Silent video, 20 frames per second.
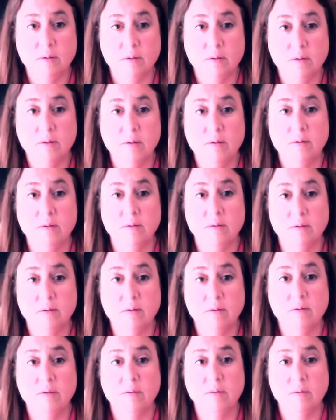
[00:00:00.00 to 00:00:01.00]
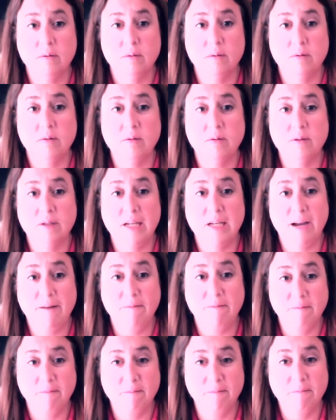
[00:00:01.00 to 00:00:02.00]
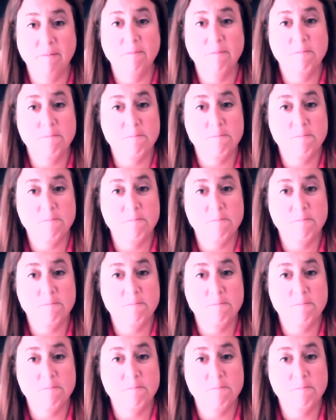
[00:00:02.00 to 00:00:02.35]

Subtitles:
(silent)